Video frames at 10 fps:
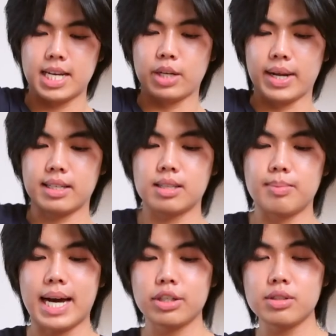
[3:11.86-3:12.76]
Anyways,
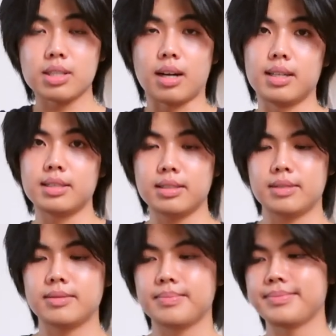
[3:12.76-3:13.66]
the batter's
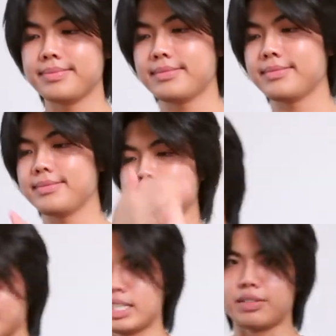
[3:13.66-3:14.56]
done.
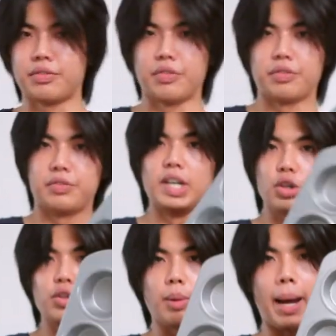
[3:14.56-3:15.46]
Let's
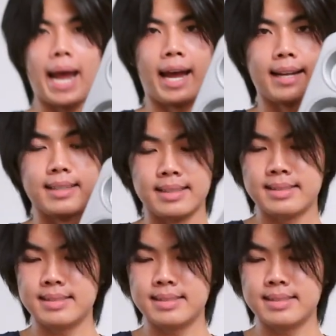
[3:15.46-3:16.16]
fill the pan.